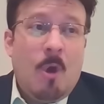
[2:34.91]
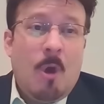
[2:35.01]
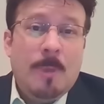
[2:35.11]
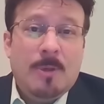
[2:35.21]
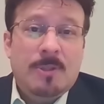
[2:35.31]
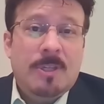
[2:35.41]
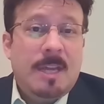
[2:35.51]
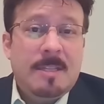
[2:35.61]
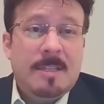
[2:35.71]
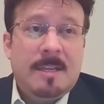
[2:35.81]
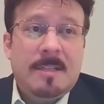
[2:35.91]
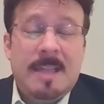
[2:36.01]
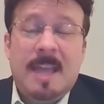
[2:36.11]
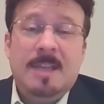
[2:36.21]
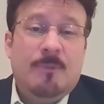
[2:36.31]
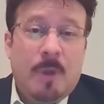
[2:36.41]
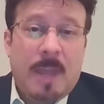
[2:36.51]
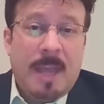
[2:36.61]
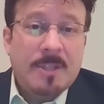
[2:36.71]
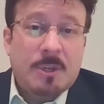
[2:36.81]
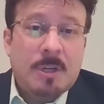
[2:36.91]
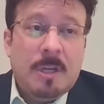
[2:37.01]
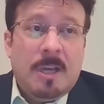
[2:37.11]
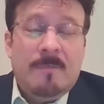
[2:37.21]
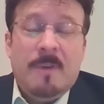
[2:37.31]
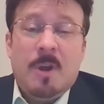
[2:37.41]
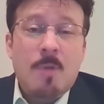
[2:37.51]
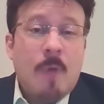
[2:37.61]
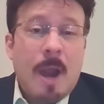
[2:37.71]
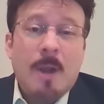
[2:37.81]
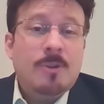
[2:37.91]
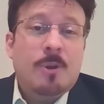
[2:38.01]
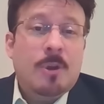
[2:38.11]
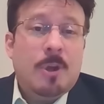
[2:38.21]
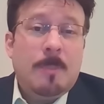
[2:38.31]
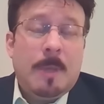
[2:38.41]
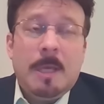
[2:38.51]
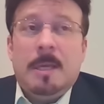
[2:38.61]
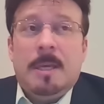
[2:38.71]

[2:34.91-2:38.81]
all because she has stage 4 cancer, a very rare sarcoma,